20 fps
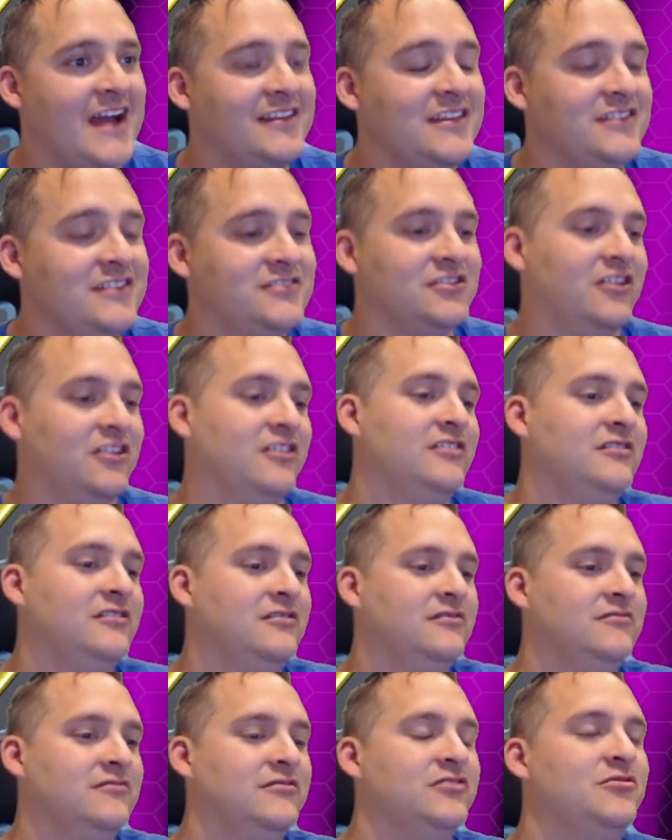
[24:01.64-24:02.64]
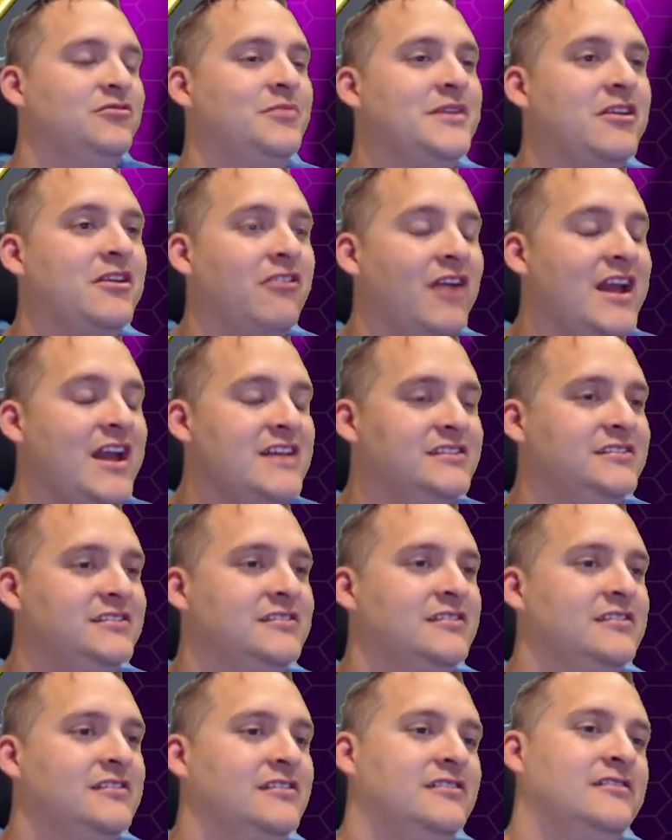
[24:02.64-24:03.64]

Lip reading: this turn, which would be great.